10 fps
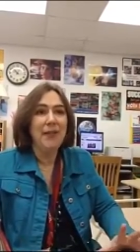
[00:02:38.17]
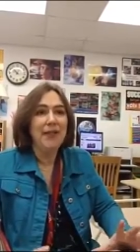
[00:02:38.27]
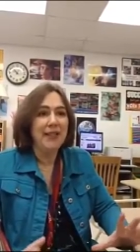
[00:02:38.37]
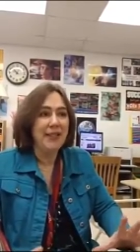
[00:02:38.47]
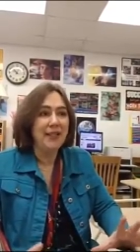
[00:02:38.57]

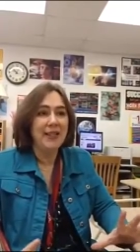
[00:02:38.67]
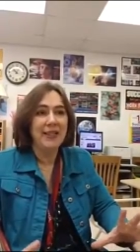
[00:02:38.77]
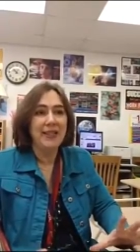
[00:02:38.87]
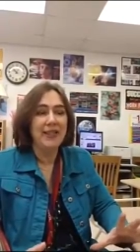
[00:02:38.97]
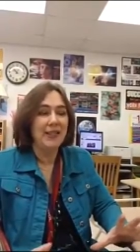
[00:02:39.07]
means in the
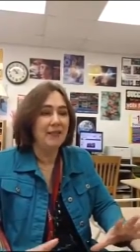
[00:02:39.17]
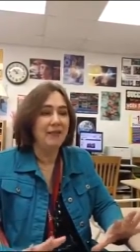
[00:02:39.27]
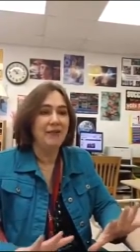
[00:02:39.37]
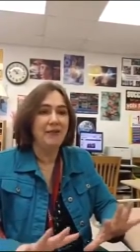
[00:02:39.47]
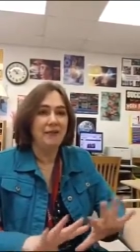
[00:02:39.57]
sense
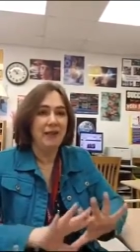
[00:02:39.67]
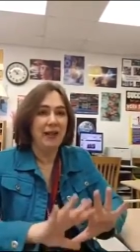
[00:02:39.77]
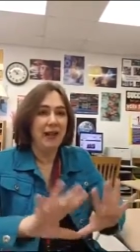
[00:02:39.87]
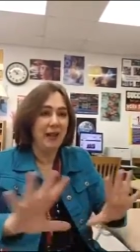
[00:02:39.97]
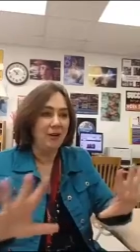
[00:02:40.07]
of
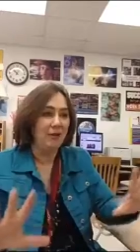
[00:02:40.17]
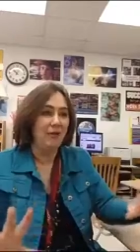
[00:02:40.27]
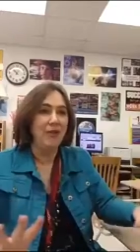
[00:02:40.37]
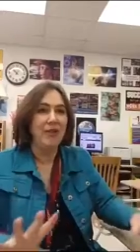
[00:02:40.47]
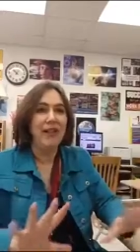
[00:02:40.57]
how
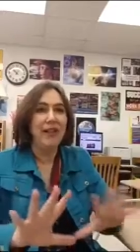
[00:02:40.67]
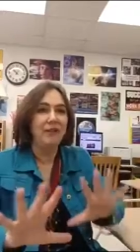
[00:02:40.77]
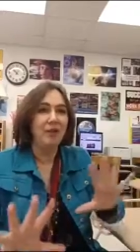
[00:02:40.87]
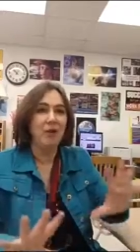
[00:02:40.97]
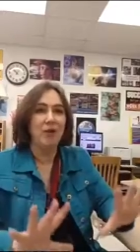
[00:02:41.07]
the data
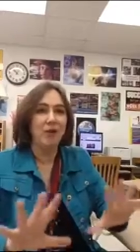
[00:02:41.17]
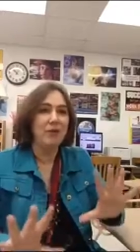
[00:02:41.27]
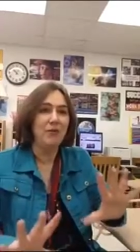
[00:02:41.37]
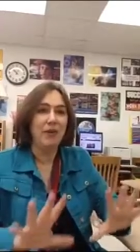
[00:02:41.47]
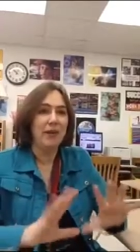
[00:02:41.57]
falls
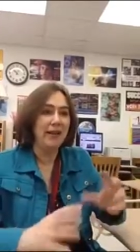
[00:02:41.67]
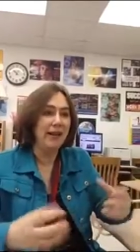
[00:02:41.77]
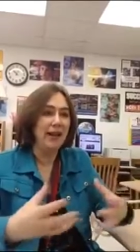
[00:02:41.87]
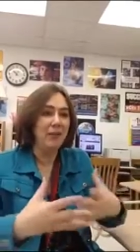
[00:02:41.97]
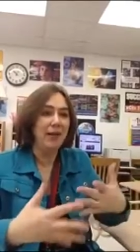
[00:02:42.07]

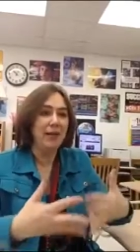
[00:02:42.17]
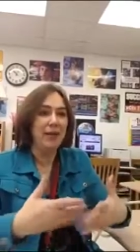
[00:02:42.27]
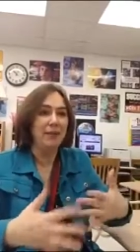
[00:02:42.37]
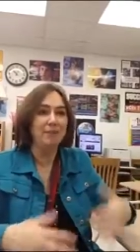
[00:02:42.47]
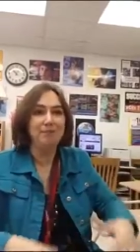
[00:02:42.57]
and how it
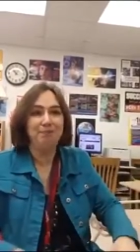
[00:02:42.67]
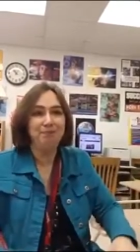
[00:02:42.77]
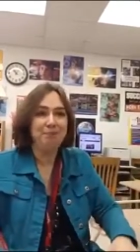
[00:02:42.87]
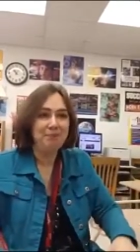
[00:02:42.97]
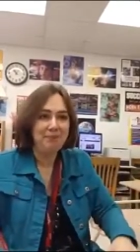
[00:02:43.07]

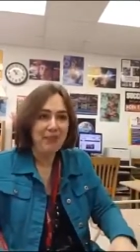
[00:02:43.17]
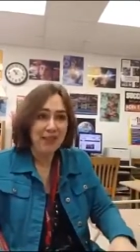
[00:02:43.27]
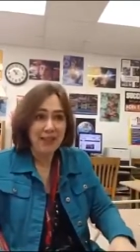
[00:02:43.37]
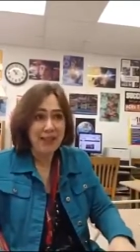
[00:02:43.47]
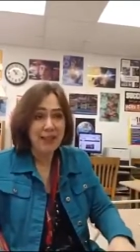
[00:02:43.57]

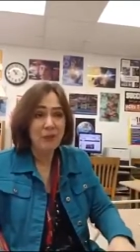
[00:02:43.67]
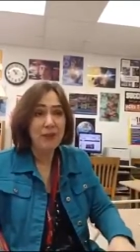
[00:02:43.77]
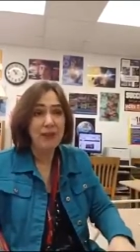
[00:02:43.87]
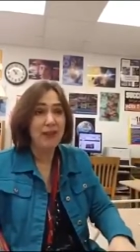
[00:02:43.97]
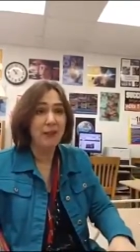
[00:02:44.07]
connects
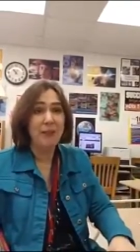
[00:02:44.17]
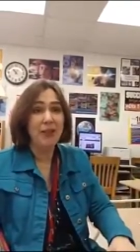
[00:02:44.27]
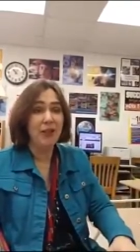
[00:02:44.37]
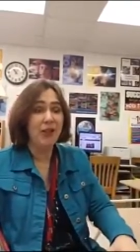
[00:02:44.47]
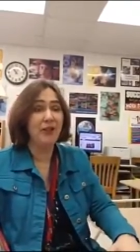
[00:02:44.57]
with
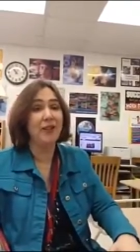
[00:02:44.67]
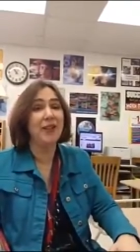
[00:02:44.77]
each other.